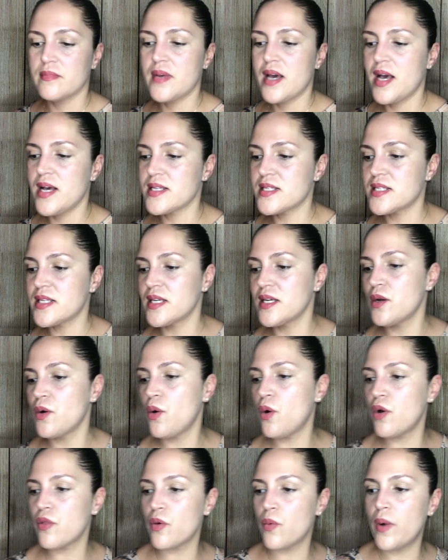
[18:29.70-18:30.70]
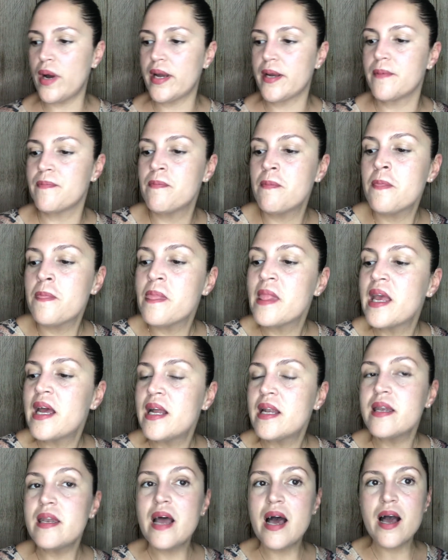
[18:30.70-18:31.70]
Essie all the way.
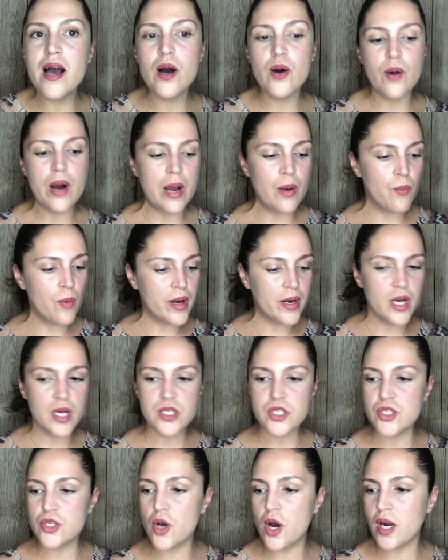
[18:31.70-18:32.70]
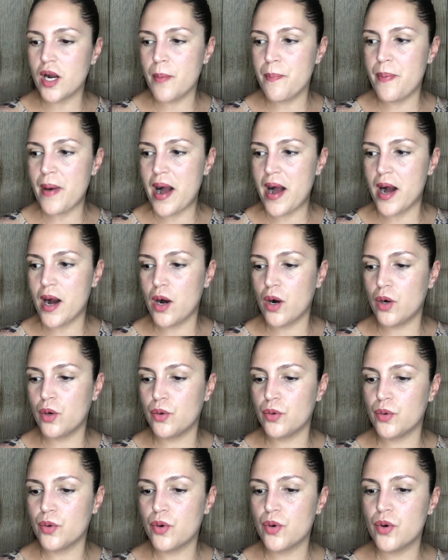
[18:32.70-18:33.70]
Now, I wanna talk
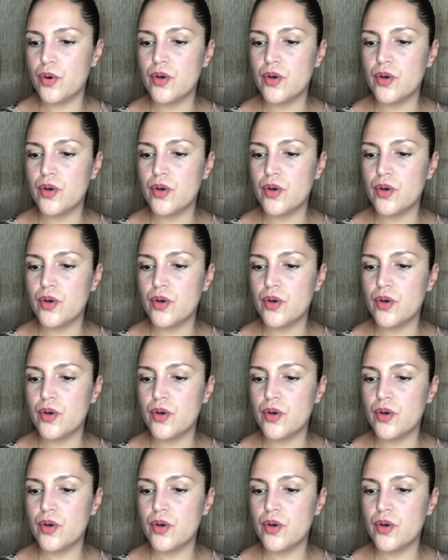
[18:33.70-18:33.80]
about